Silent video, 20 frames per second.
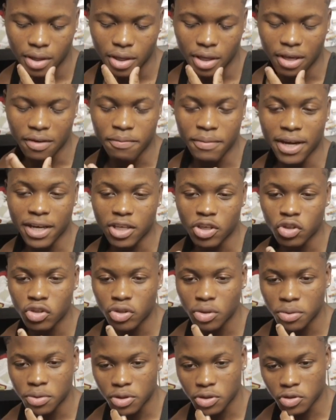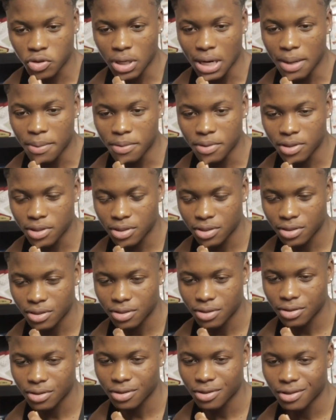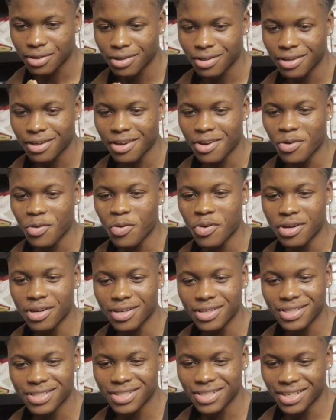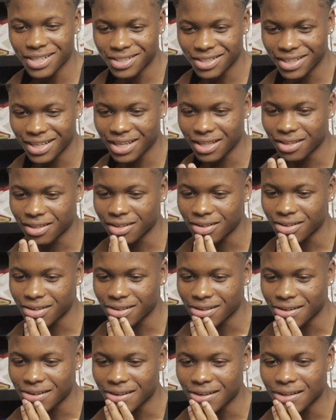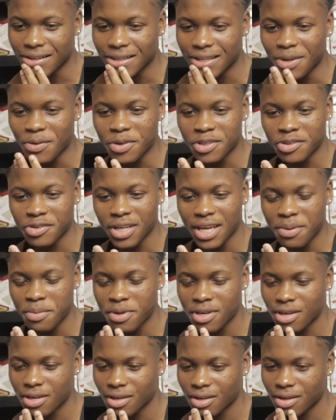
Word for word: If my YouTube subscribers wanted to see us together, then would you date me?